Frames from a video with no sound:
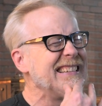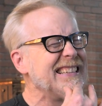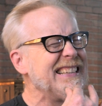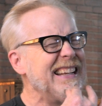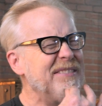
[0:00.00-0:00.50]

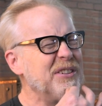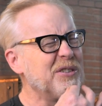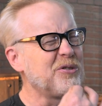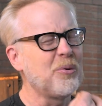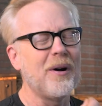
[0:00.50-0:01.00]
11th
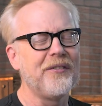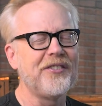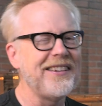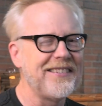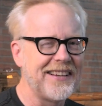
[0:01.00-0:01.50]
or 12th
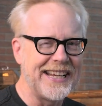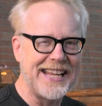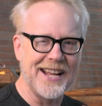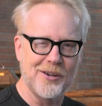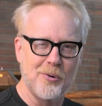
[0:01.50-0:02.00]
season. I
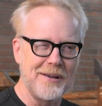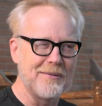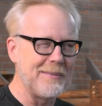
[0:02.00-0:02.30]
can't quite